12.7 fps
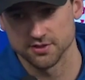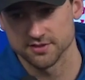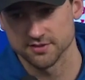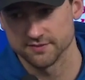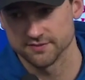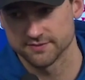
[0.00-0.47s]

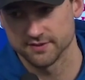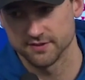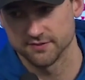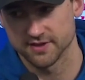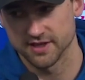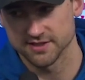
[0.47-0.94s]
of
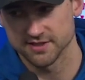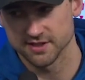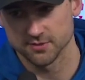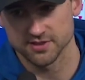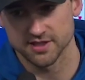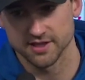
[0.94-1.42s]
of guys they
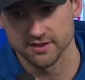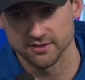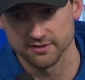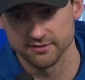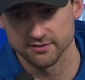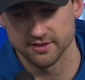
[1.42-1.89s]
retire
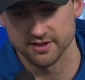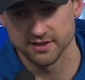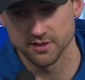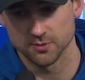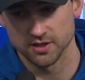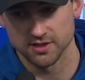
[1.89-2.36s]
and and
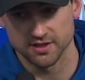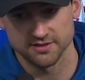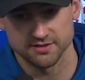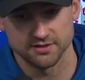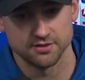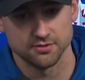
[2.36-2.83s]
they want
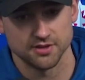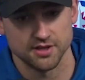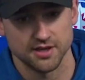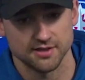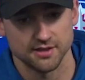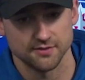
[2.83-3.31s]
nothing to do with
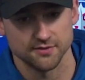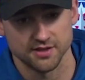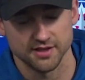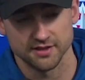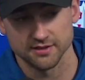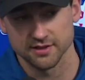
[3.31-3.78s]
hockey ever
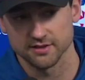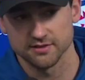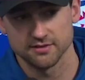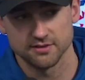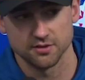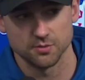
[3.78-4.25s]
again. Like,
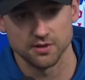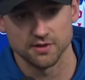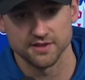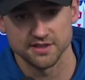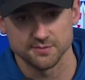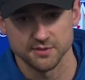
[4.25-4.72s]
you know, what if
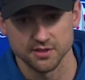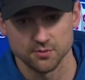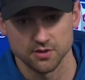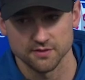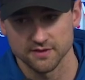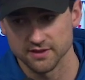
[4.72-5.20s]
that's me?
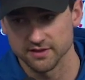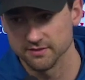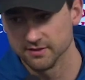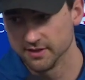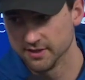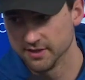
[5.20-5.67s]
What if I,
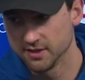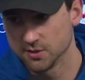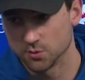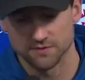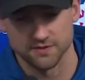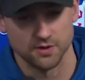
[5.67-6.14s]

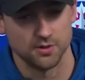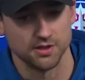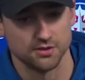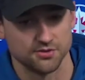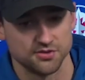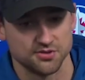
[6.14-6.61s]
what if I want
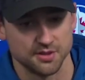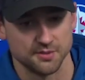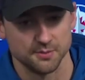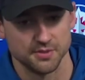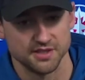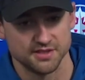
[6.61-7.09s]
to go do
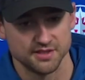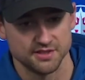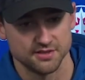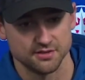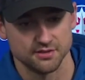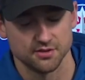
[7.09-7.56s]
something in
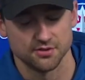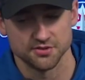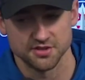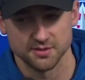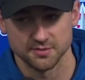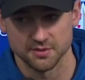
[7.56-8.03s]
business or go do
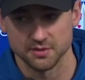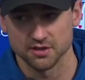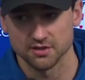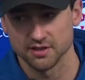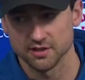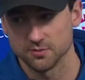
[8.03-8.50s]
something in
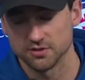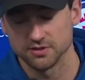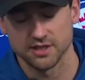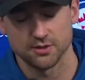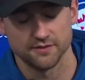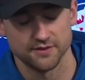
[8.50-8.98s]
marketing? Well,
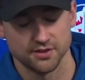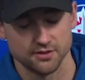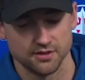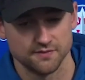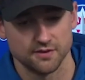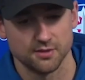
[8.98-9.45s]
now I have a
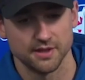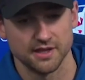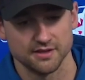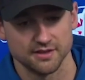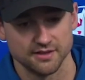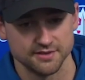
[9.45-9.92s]
degree to fall
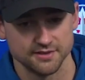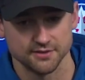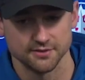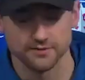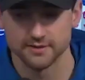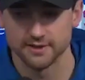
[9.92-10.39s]
back on.
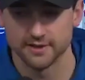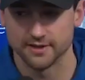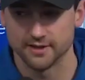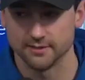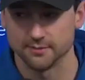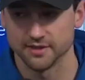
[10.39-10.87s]
So,
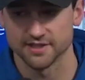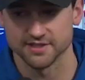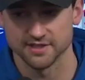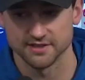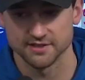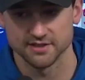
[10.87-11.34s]
um, like I
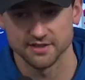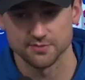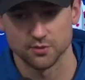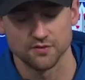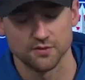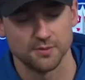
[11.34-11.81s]
said, it's it's
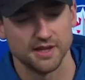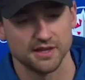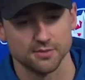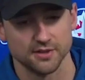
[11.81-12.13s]
more of a backup plan